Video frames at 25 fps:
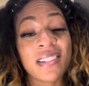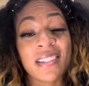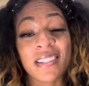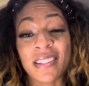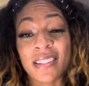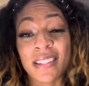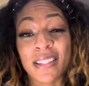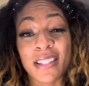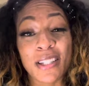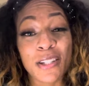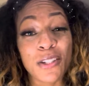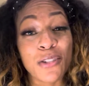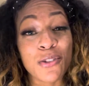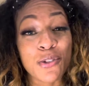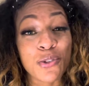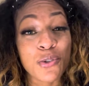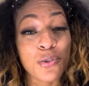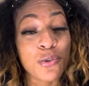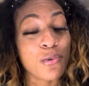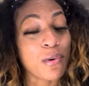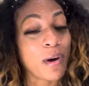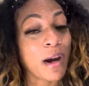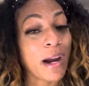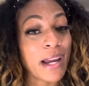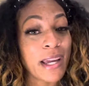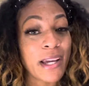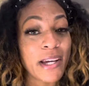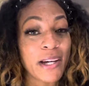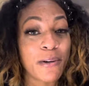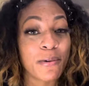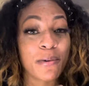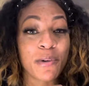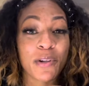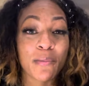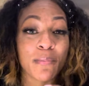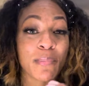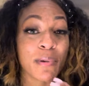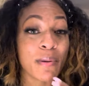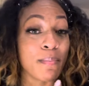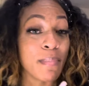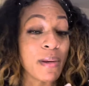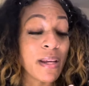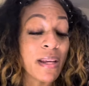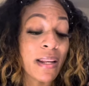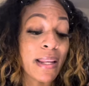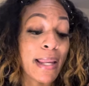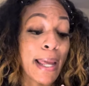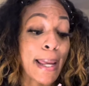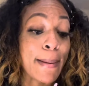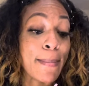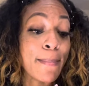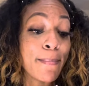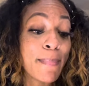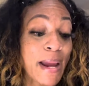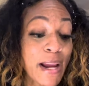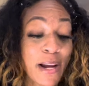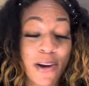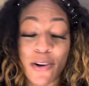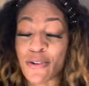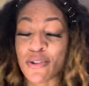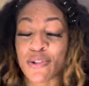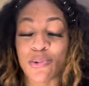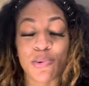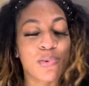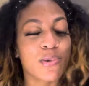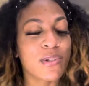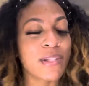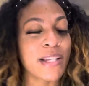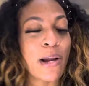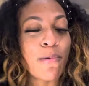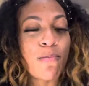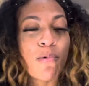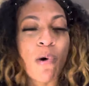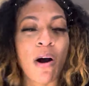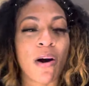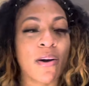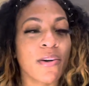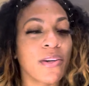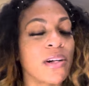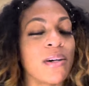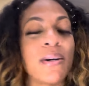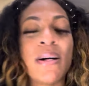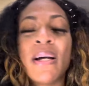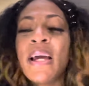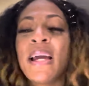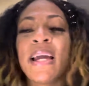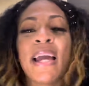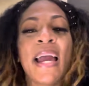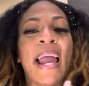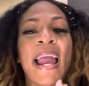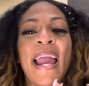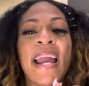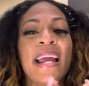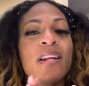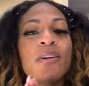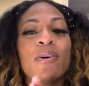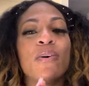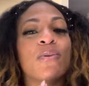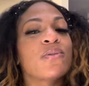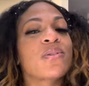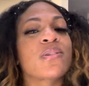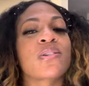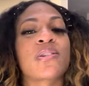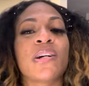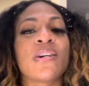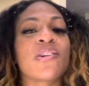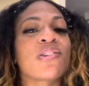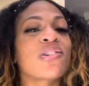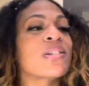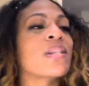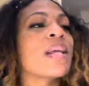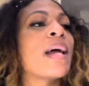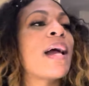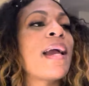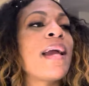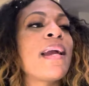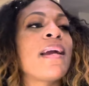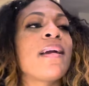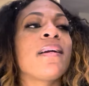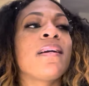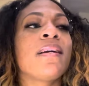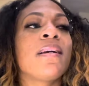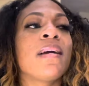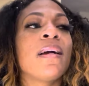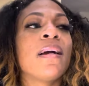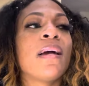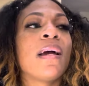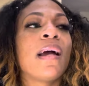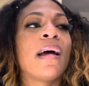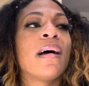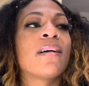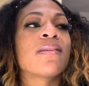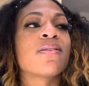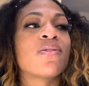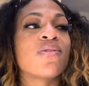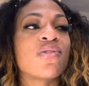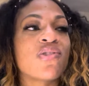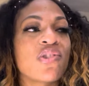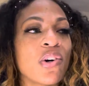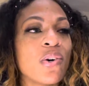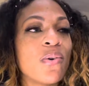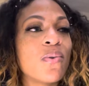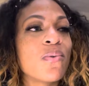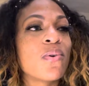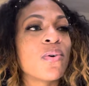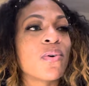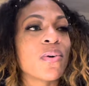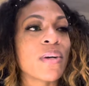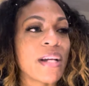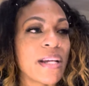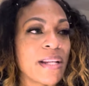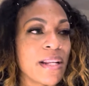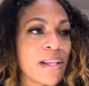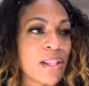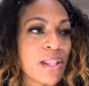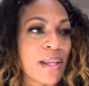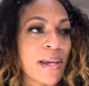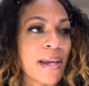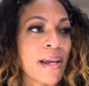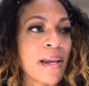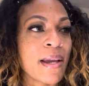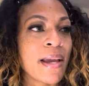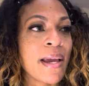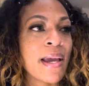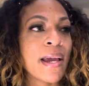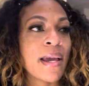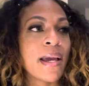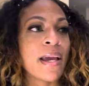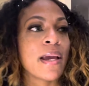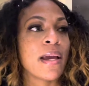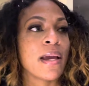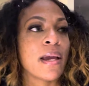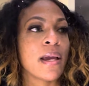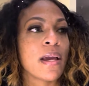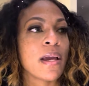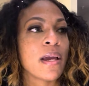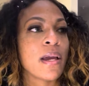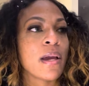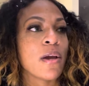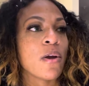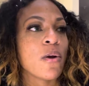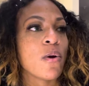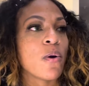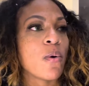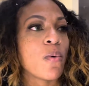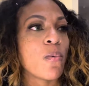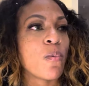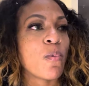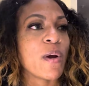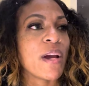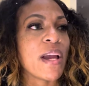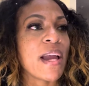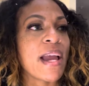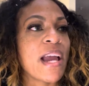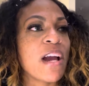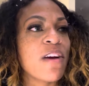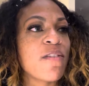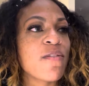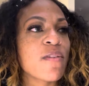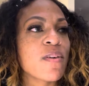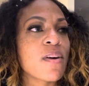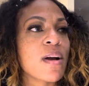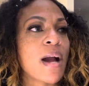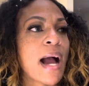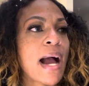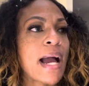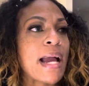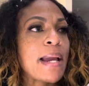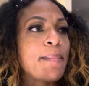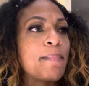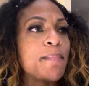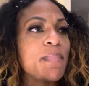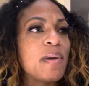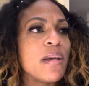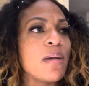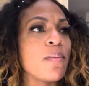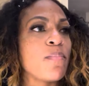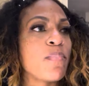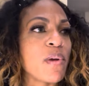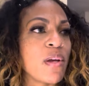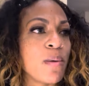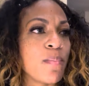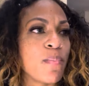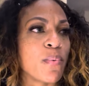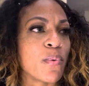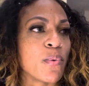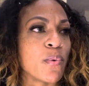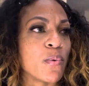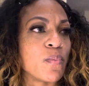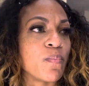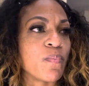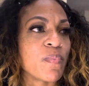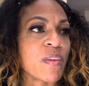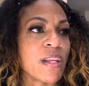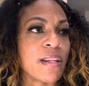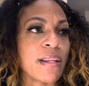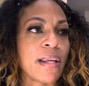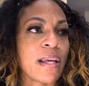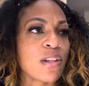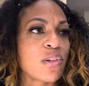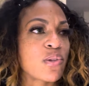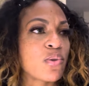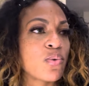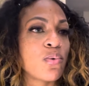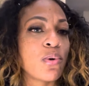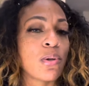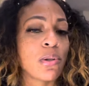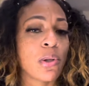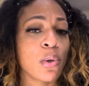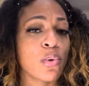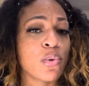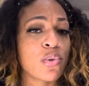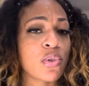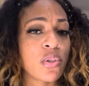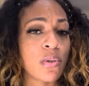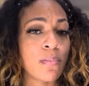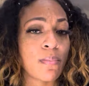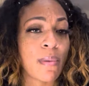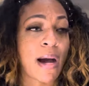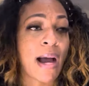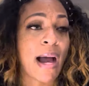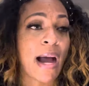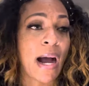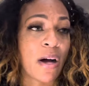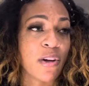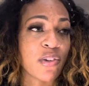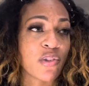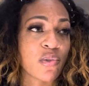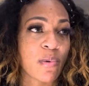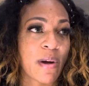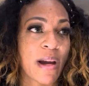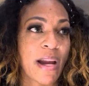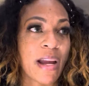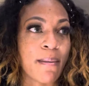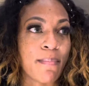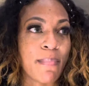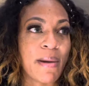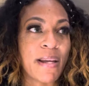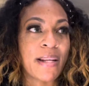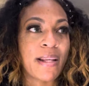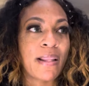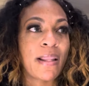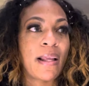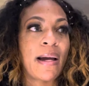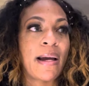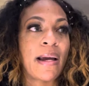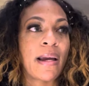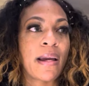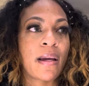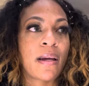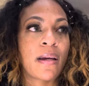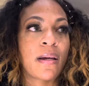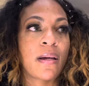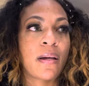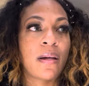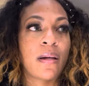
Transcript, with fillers: these two right here would have been me and they maker. As soon as they walked up, ain't no such thing as a joke or anything. Whenever I meet people and they too close to my house, right? Meaning like